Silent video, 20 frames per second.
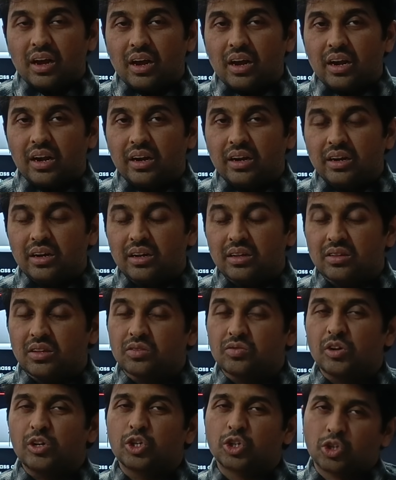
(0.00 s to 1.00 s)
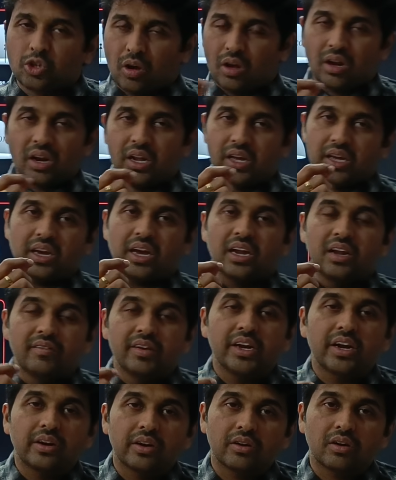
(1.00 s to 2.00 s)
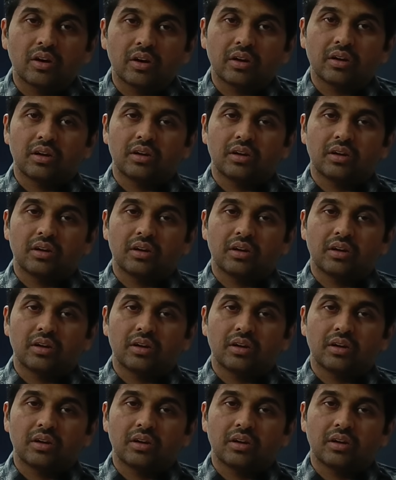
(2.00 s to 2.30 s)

and this will surely elevate